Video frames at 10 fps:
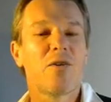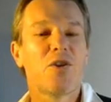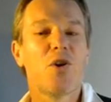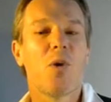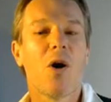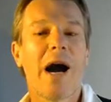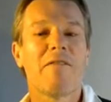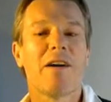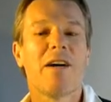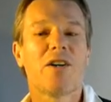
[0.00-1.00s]
you will
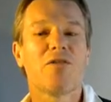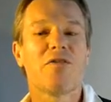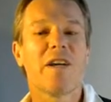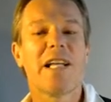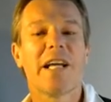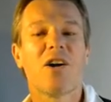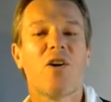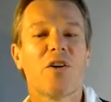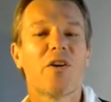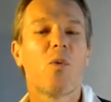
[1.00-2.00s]
have a good feeling
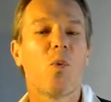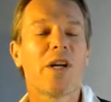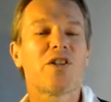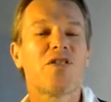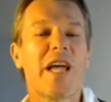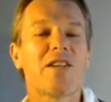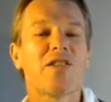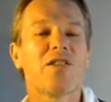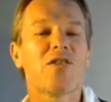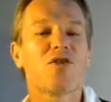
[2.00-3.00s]
on which
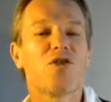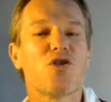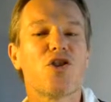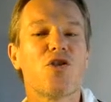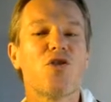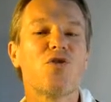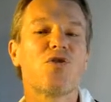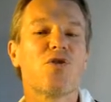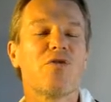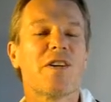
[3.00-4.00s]
sentence to
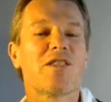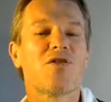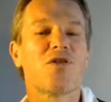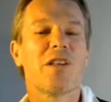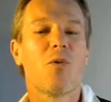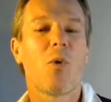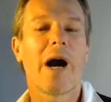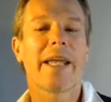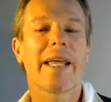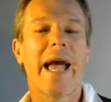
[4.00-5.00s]
choose to fit into the
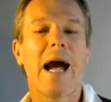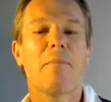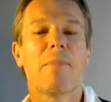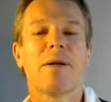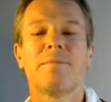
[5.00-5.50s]
right gap.